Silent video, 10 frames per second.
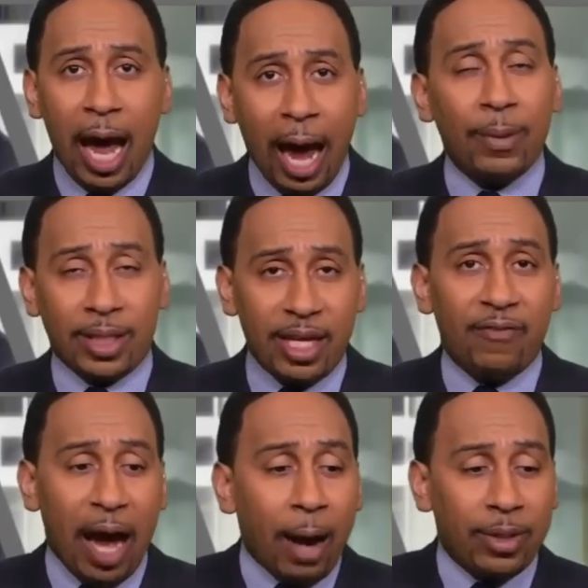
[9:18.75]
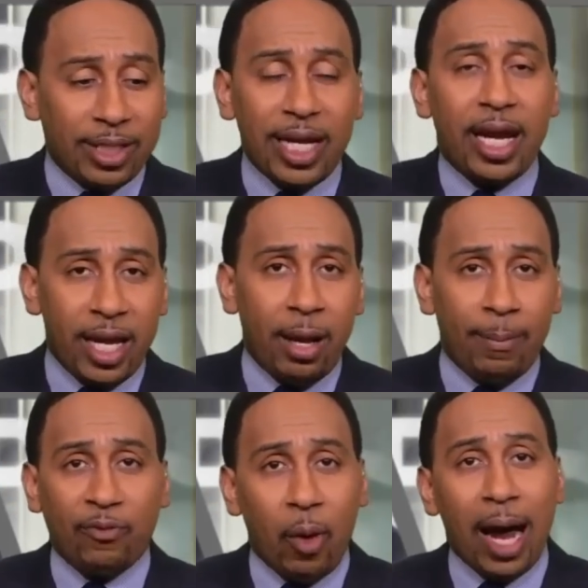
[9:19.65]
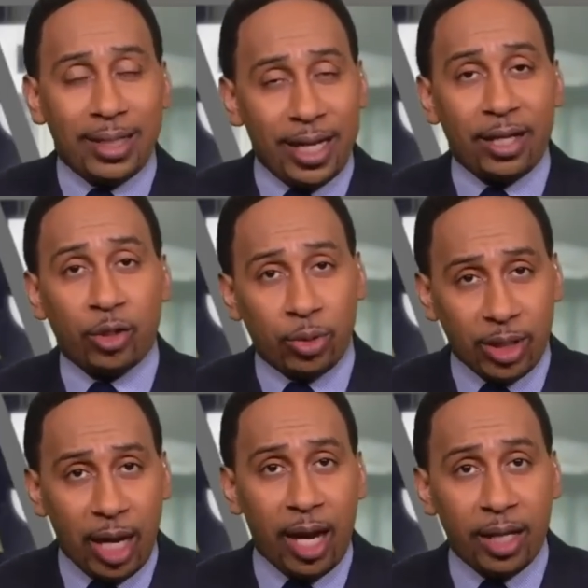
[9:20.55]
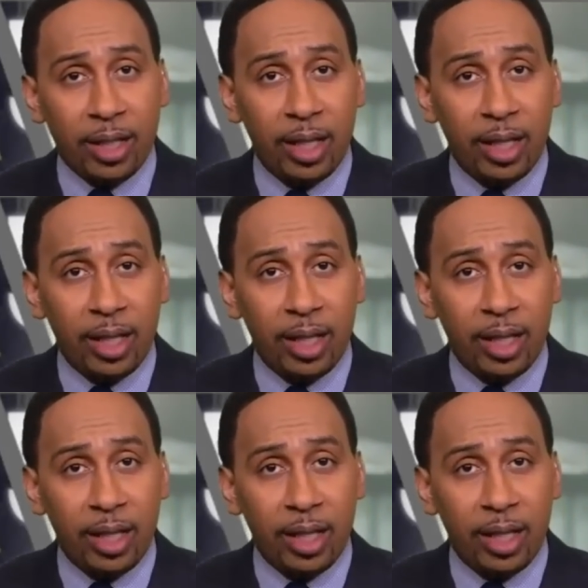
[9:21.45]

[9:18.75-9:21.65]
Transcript: I would dare him before I dared Toussaint